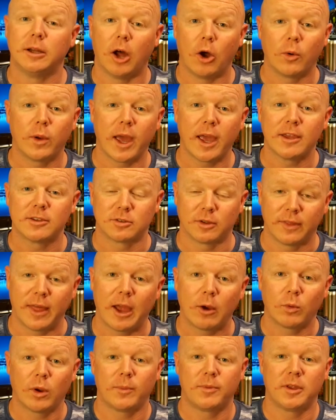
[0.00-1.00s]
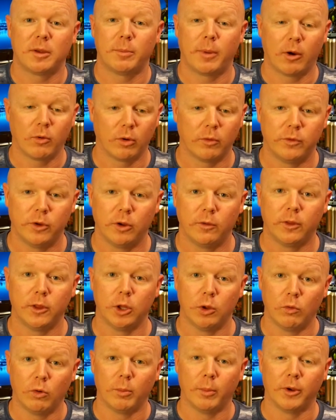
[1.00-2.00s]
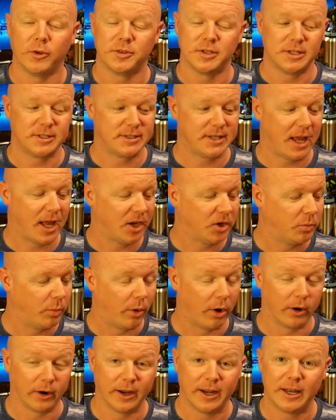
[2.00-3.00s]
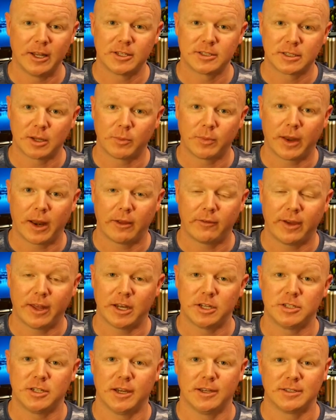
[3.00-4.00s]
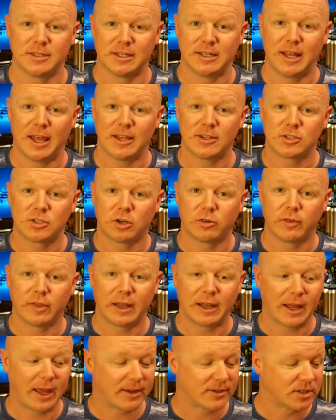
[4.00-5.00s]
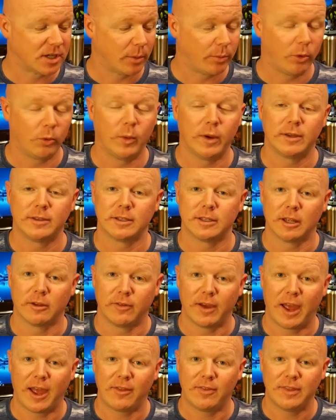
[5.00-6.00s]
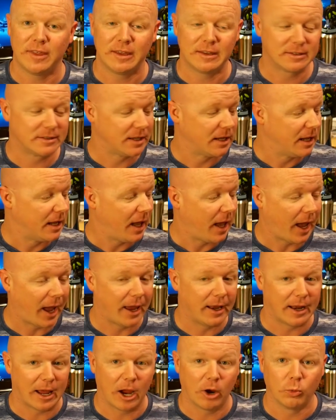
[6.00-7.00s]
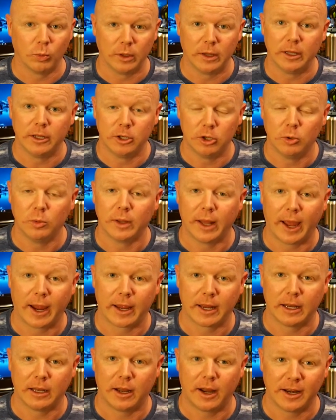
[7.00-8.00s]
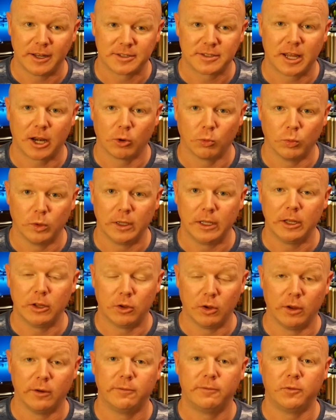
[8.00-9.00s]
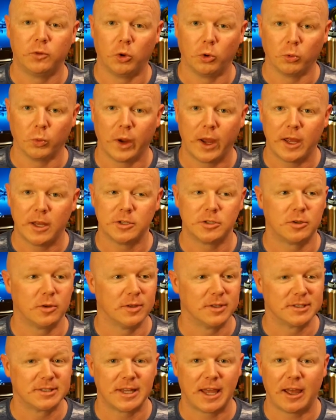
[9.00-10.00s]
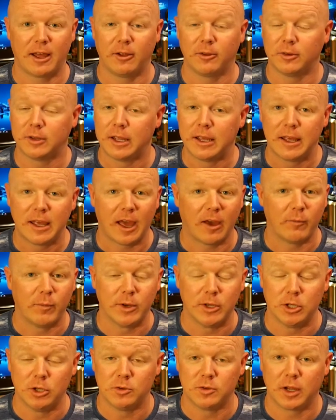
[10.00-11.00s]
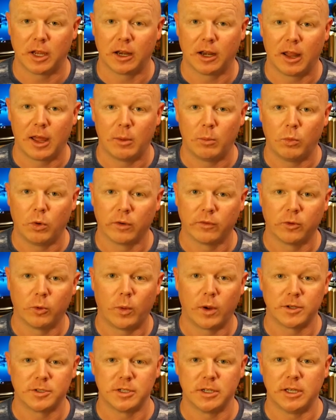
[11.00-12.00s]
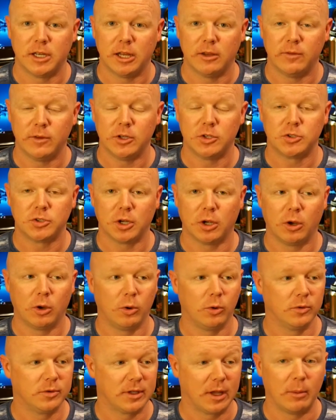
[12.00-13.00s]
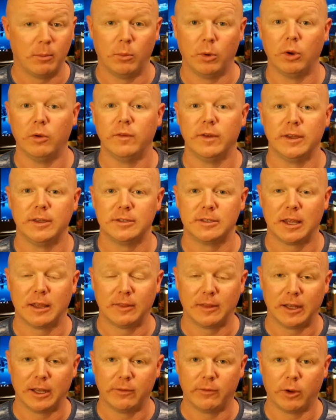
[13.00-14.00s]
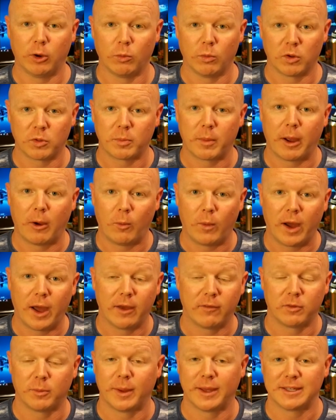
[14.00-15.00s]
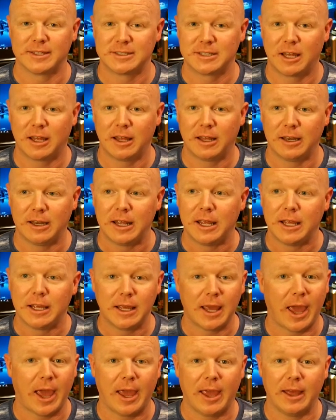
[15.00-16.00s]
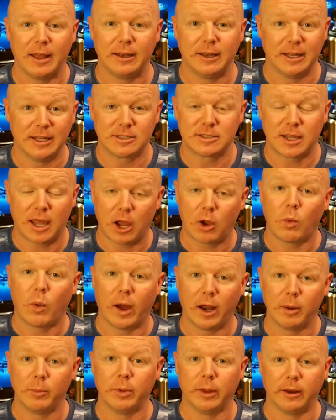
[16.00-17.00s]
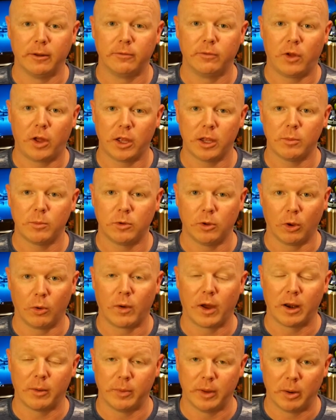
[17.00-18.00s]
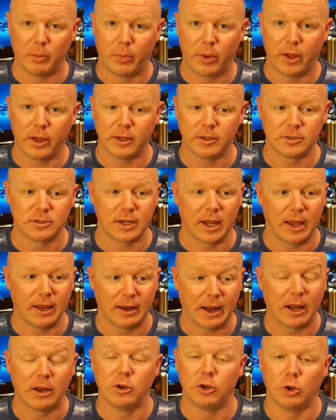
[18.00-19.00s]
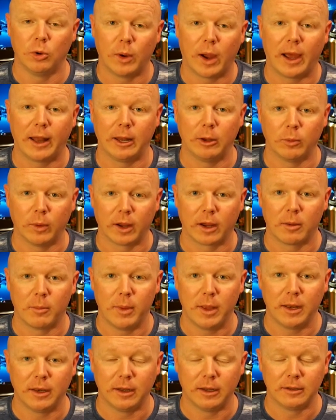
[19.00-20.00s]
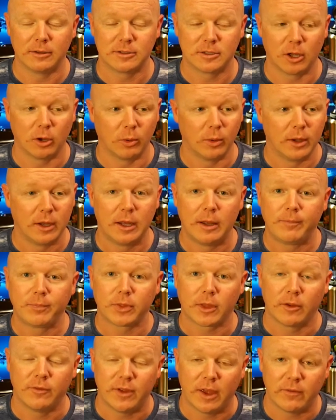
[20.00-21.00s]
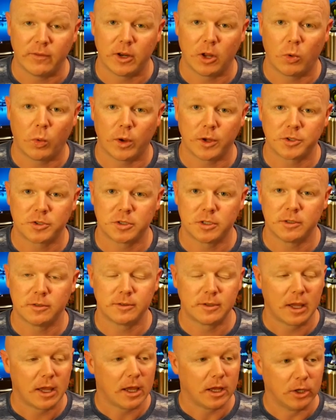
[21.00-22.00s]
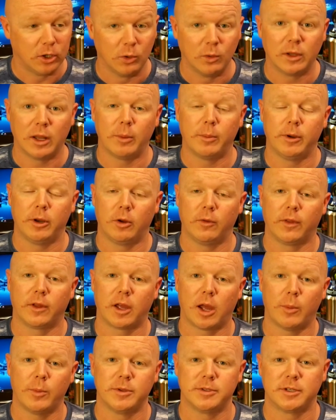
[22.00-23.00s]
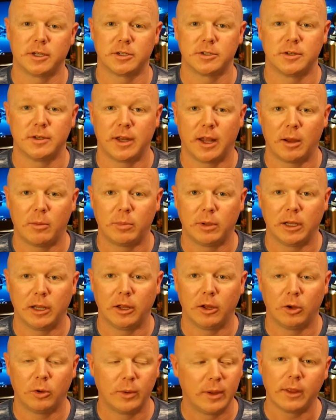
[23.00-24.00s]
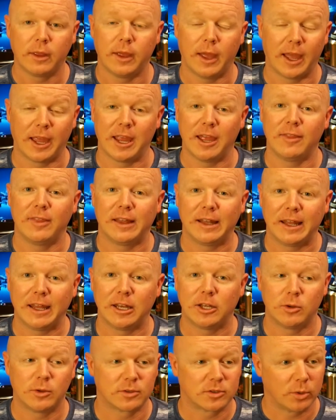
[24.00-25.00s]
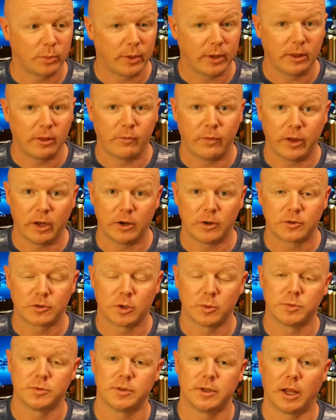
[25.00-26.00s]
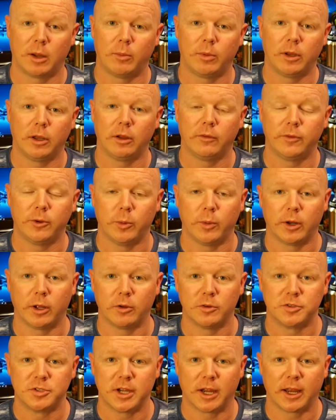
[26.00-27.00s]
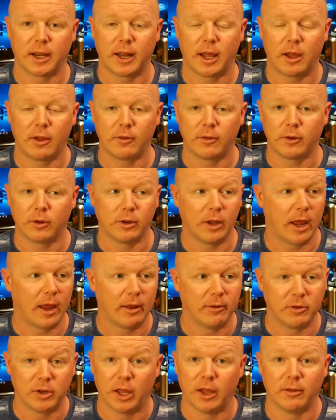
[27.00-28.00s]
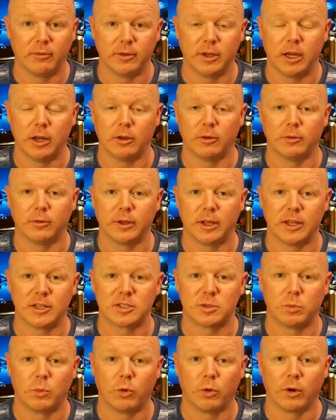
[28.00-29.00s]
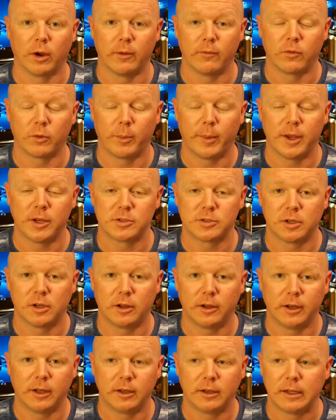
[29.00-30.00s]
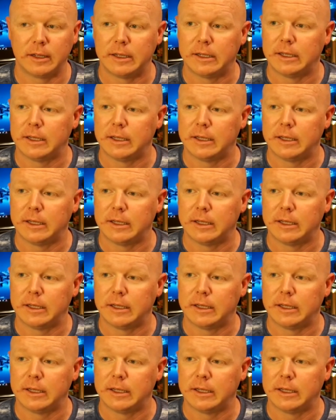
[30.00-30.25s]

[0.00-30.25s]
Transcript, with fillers: Okay, so that wraps up my review of the Ewemosi soundbar. It is something I've had a chance to test over the last couple weeks since I've had this, and I really do like it a lot. It's got a really good full range, good sound. I've been using it a lot more for watching T V shows and movies in the living room with my wife and my son, and it's got quite a bit of volume to it, quite a bit of punch, and I do highly recommend it. So, if you have any questions, do let me know in the comment section down below. Again, the link to it's going to be in the video description down below if you want to go check it out and, uh, you know, get some more information on it.